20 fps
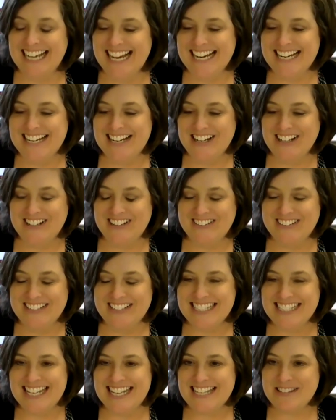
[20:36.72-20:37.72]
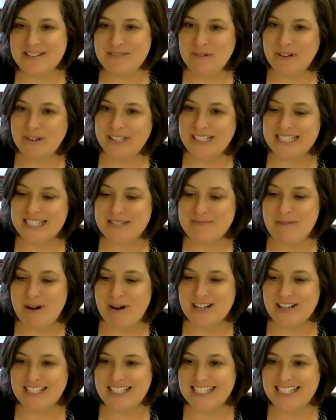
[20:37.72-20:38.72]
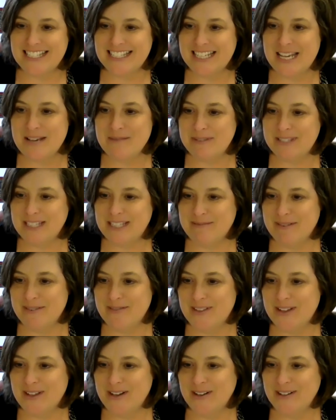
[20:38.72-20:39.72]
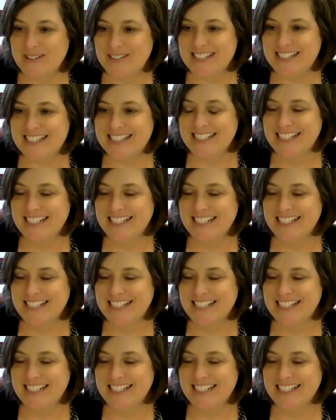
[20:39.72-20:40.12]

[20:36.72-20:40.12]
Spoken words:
I know. It's really smart to skip some of those.